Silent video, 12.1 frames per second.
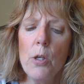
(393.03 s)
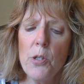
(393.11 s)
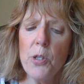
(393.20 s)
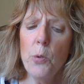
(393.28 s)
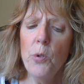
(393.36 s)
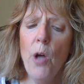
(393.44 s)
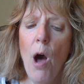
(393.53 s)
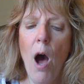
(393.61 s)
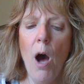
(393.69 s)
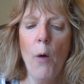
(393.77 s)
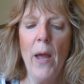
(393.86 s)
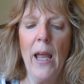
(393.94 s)
Soon the
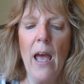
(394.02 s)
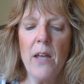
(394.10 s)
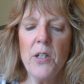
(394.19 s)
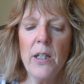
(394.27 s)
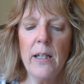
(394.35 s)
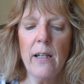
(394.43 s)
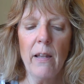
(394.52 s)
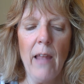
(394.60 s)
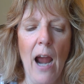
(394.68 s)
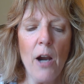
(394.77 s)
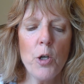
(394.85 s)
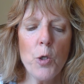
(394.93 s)
hallway ended in a
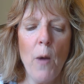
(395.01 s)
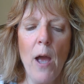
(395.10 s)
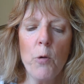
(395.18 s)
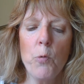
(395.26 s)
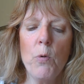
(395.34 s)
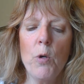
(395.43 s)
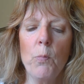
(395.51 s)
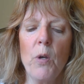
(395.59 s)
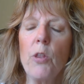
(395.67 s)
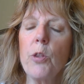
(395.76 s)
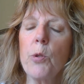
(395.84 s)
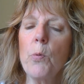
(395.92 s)
large round room
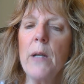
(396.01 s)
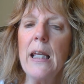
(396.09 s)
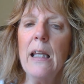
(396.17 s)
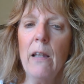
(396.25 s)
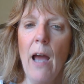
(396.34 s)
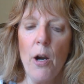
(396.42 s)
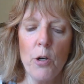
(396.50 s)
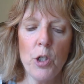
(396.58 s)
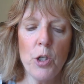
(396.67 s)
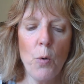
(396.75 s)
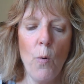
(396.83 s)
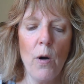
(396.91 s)
with 3
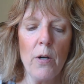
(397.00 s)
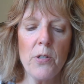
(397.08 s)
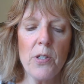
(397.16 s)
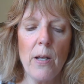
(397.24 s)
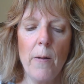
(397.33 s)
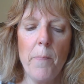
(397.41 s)
large doors.